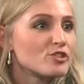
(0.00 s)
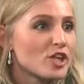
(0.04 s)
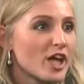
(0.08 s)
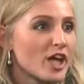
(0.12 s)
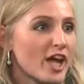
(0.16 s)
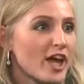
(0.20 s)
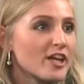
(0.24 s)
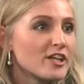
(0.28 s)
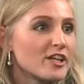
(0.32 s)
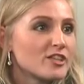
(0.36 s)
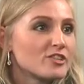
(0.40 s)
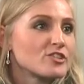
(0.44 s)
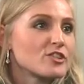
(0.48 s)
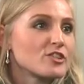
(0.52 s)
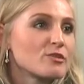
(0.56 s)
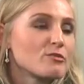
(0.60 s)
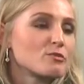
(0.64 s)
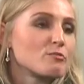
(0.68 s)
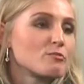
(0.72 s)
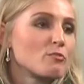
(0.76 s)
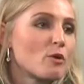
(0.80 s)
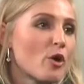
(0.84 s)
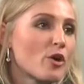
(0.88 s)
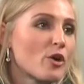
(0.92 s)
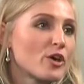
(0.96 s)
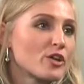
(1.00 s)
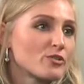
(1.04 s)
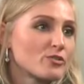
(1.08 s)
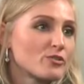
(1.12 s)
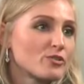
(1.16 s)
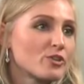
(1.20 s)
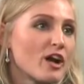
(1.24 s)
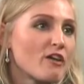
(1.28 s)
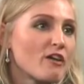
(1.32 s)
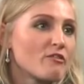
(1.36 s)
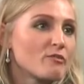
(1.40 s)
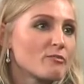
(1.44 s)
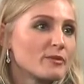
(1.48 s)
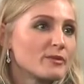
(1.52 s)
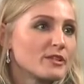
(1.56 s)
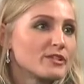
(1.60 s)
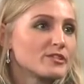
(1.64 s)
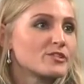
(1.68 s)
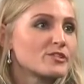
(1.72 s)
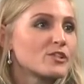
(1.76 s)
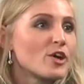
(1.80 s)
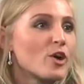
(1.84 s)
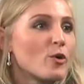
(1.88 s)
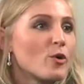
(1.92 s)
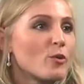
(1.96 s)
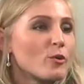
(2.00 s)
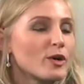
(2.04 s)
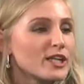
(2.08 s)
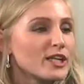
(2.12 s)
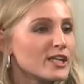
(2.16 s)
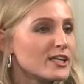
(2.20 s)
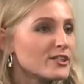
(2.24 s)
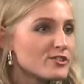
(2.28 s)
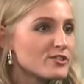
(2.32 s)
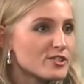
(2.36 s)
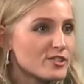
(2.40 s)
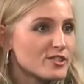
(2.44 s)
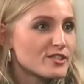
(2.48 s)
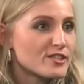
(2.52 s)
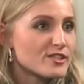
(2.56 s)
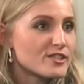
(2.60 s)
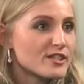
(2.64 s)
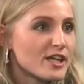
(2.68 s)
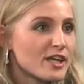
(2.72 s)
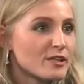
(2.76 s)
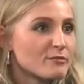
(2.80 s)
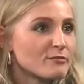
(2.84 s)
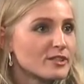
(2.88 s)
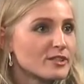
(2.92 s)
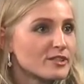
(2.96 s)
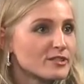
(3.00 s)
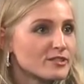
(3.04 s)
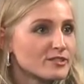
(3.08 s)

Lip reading: change that was blowing through government. What led to this statement?